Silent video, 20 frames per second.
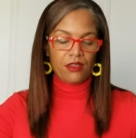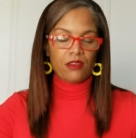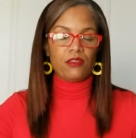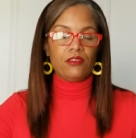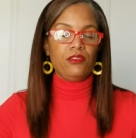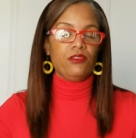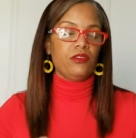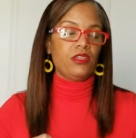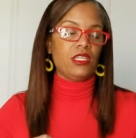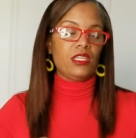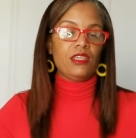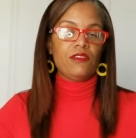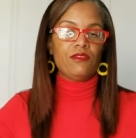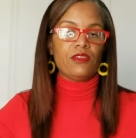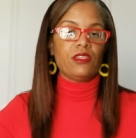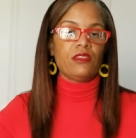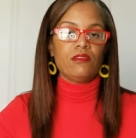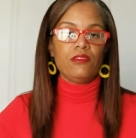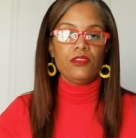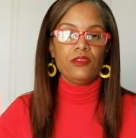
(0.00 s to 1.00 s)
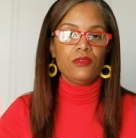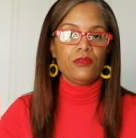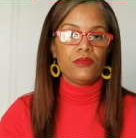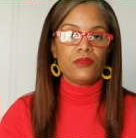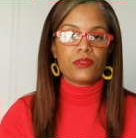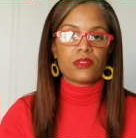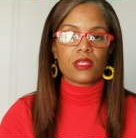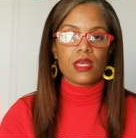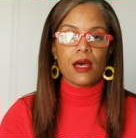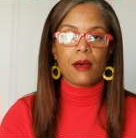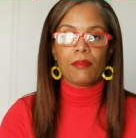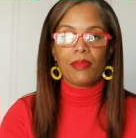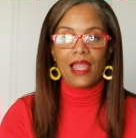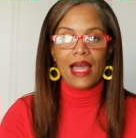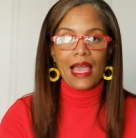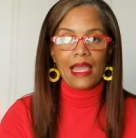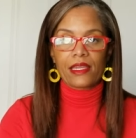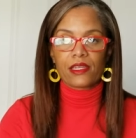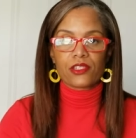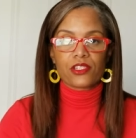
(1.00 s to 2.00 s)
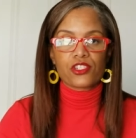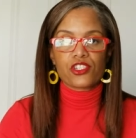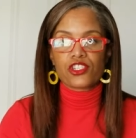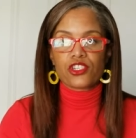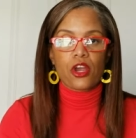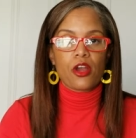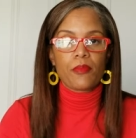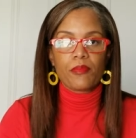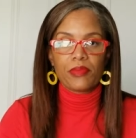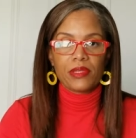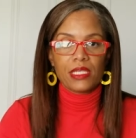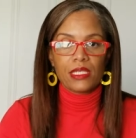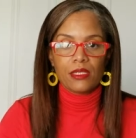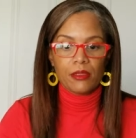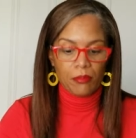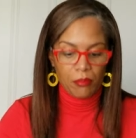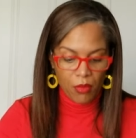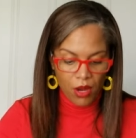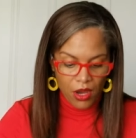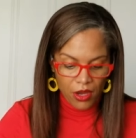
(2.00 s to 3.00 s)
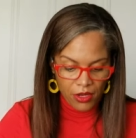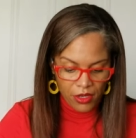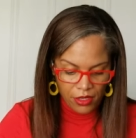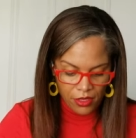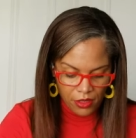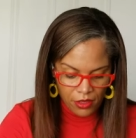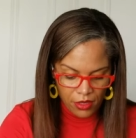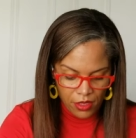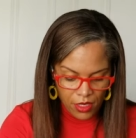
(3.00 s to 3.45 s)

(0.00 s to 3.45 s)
You could even use a black Sharpie marker.